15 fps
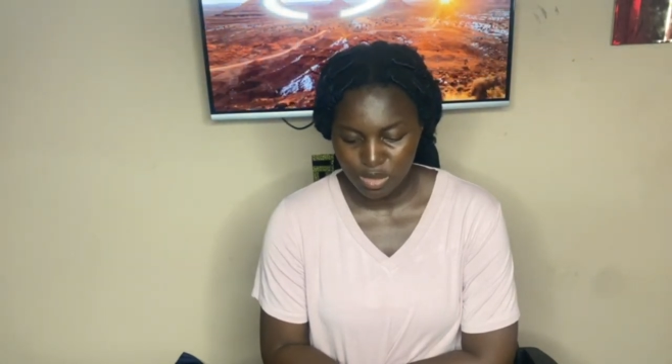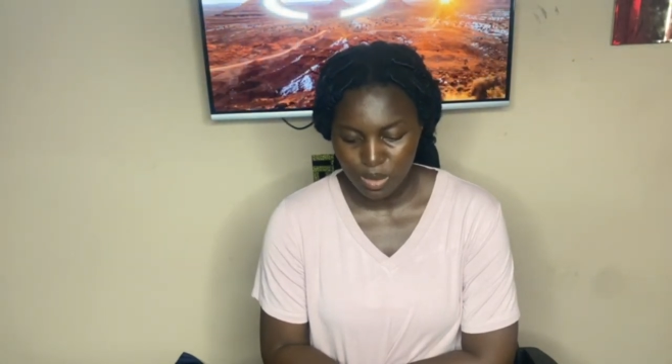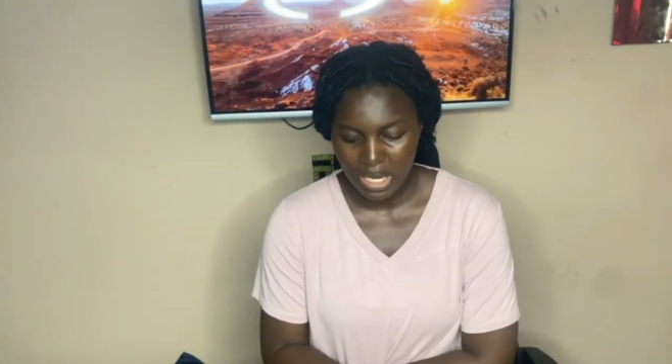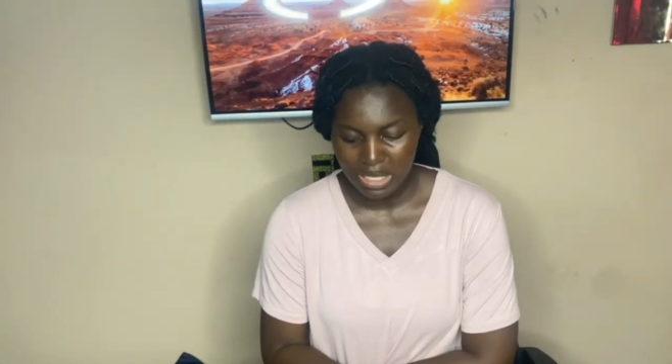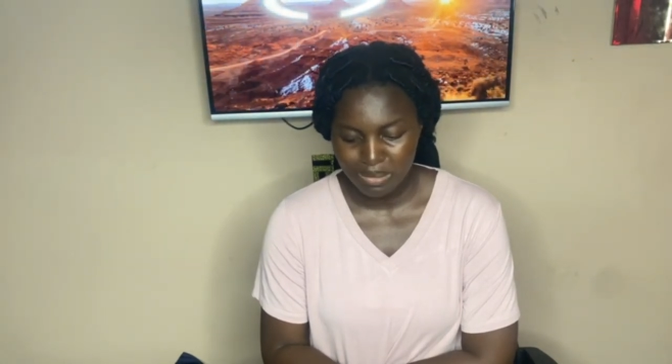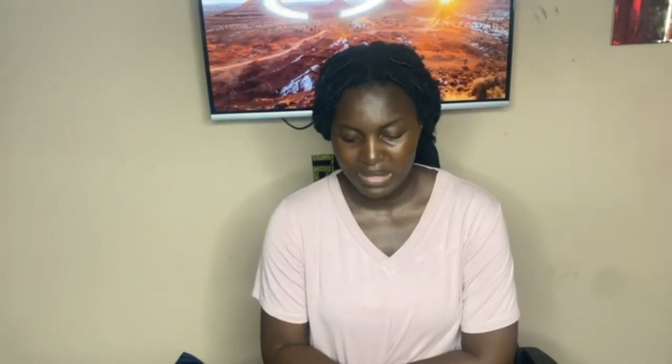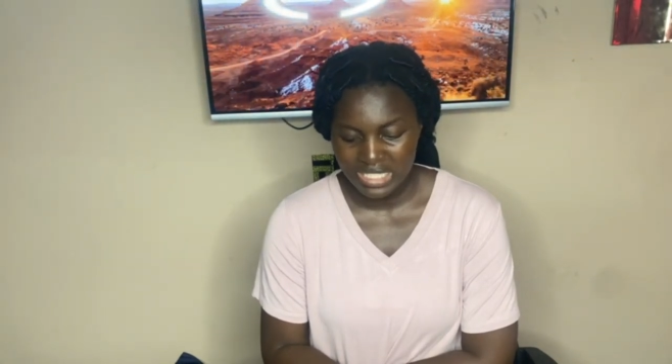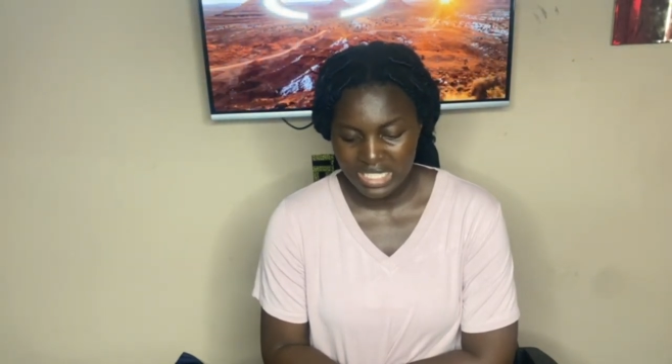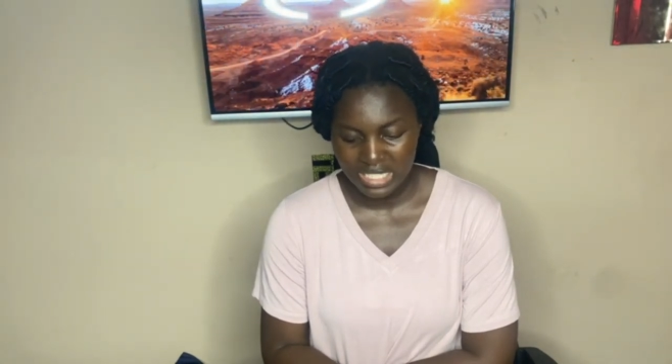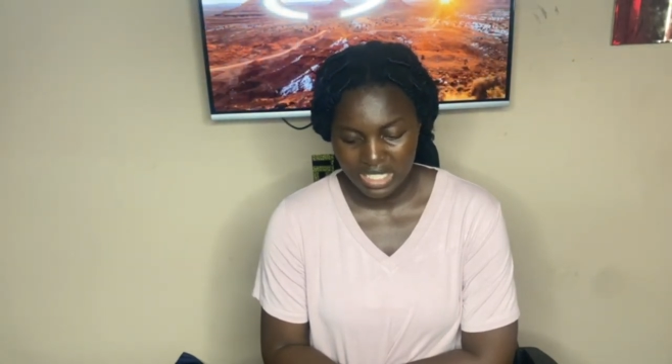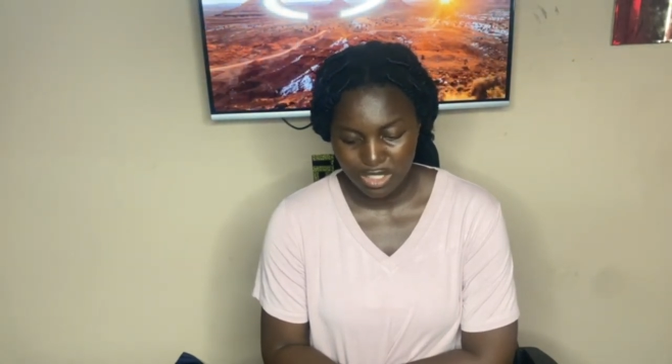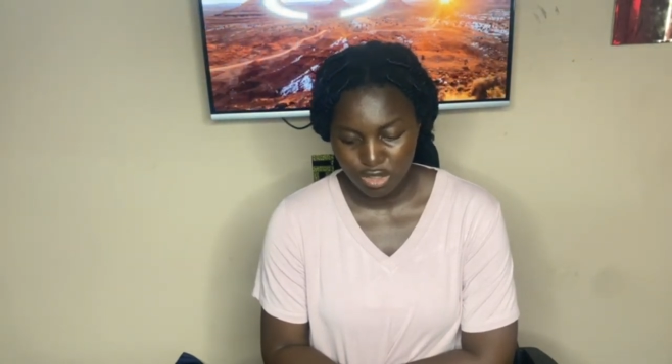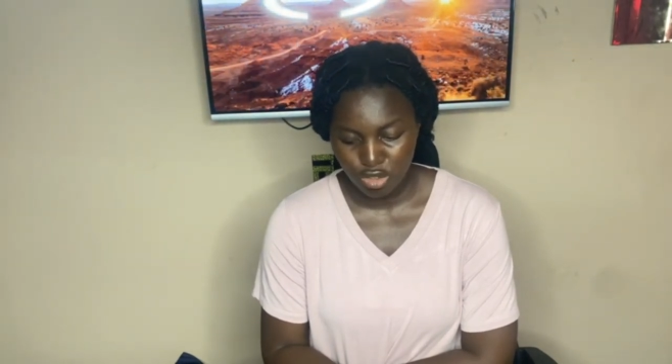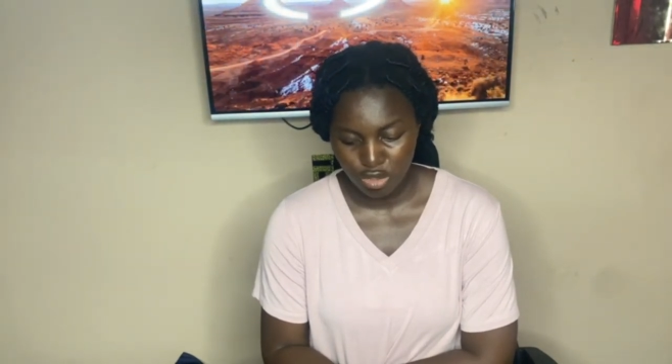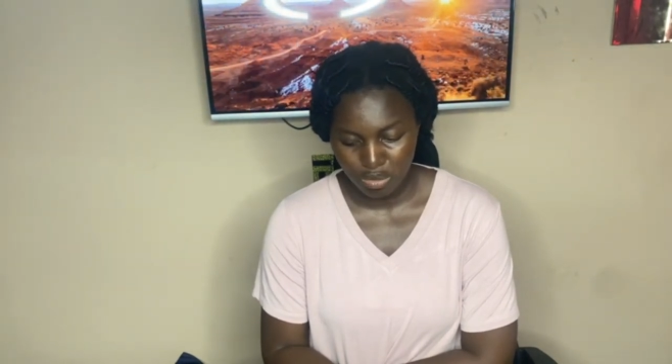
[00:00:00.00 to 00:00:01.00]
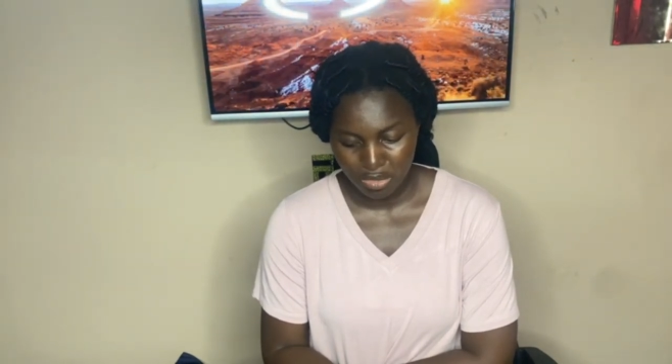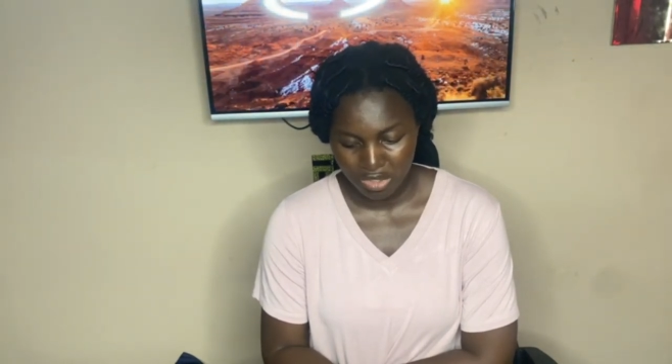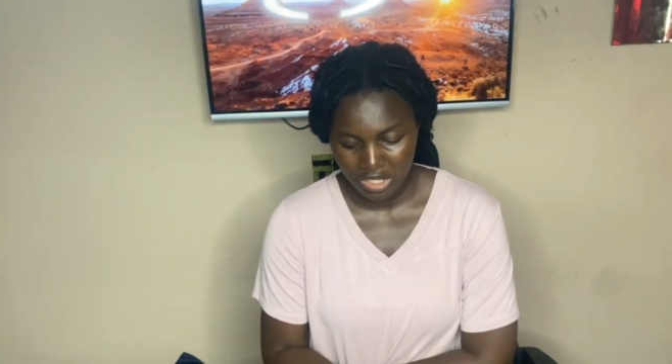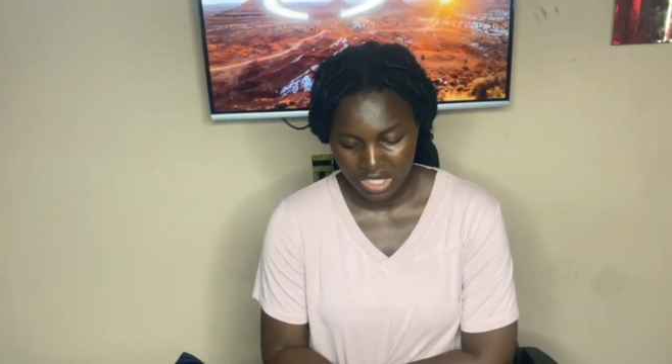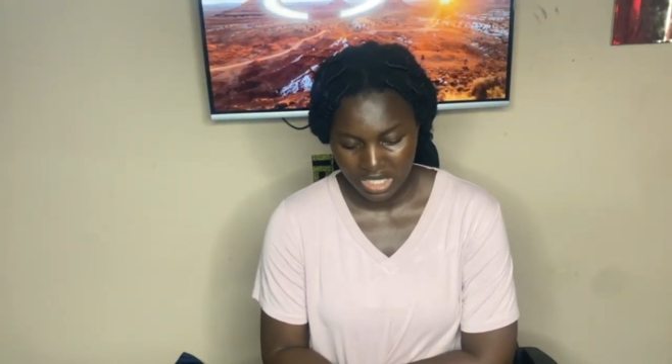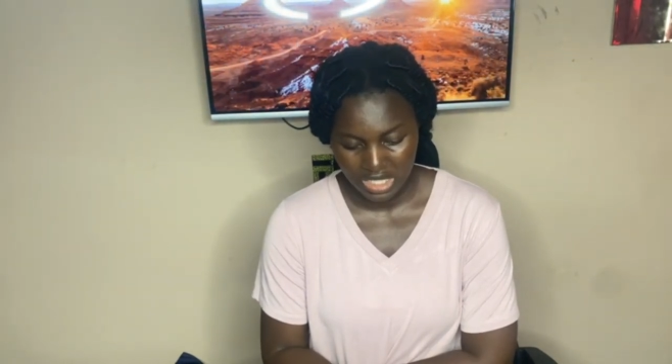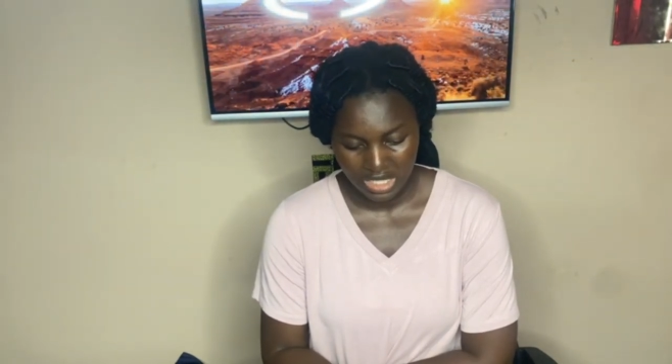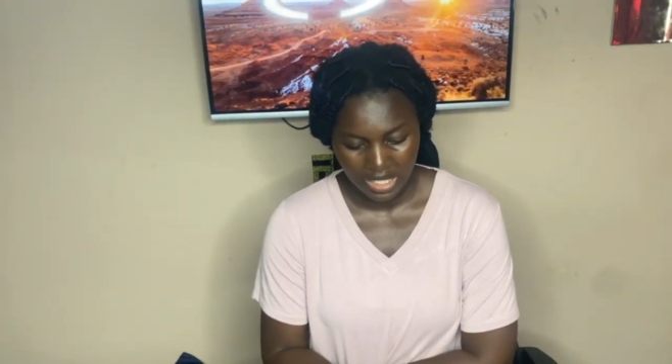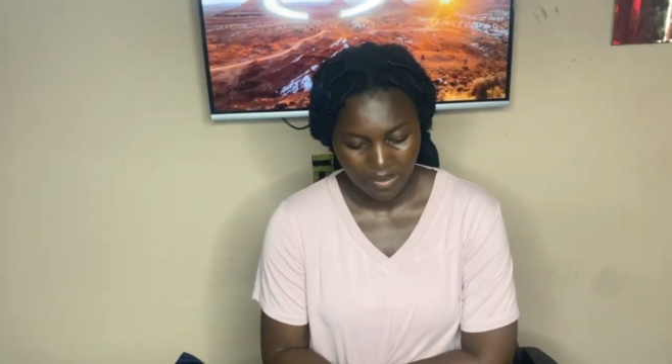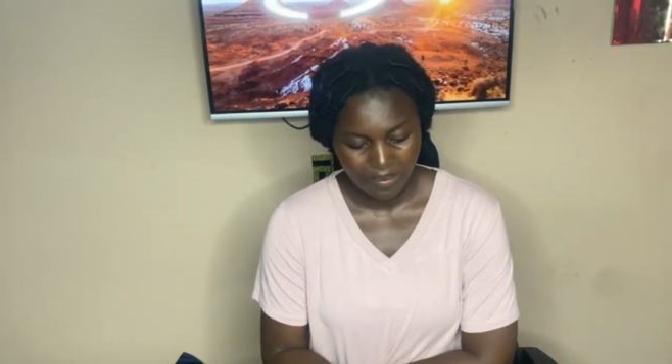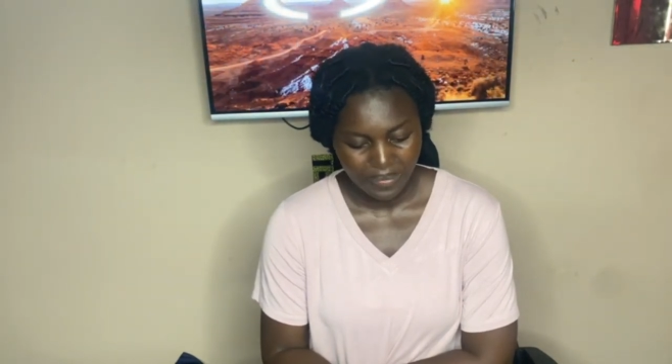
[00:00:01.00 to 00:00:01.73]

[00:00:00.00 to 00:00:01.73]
to admit in its community,